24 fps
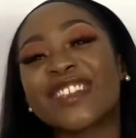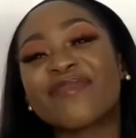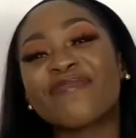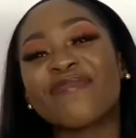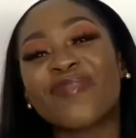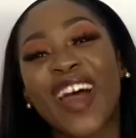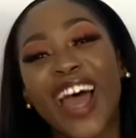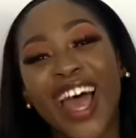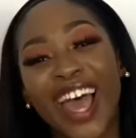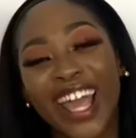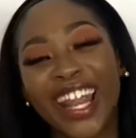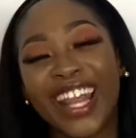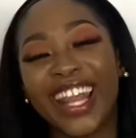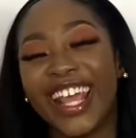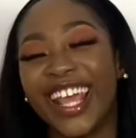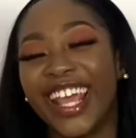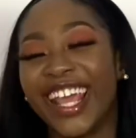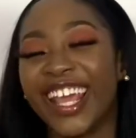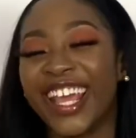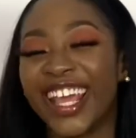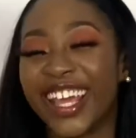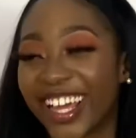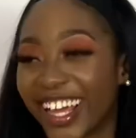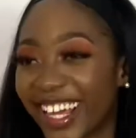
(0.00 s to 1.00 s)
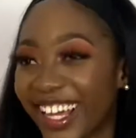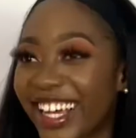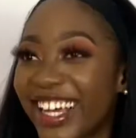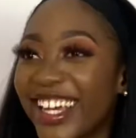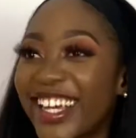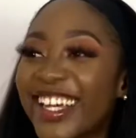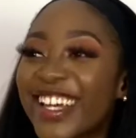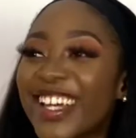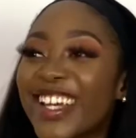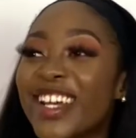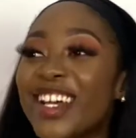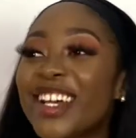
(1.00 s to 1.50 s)
man,
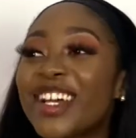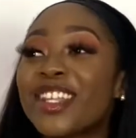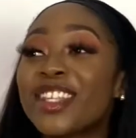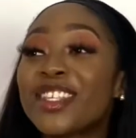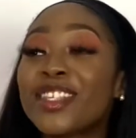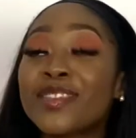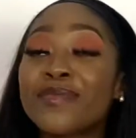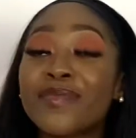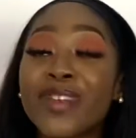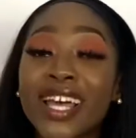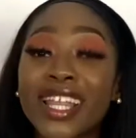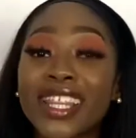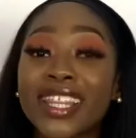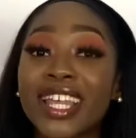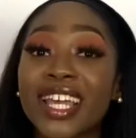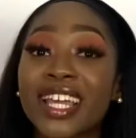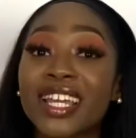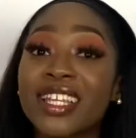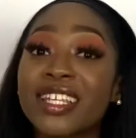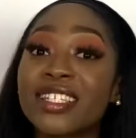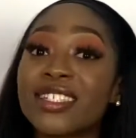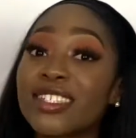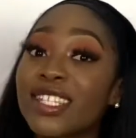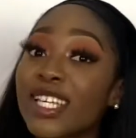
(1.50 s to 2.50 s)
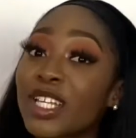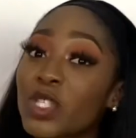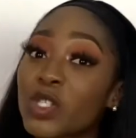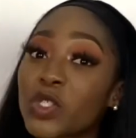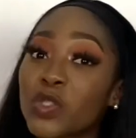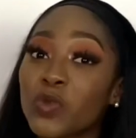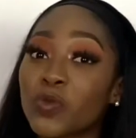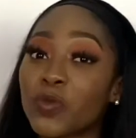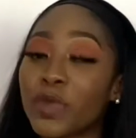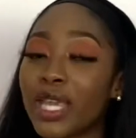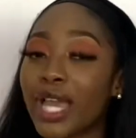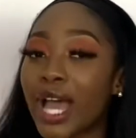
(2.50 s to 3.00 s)
this man then he said
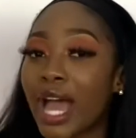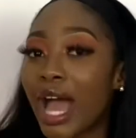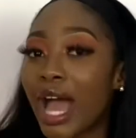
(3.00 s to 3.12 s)
to me,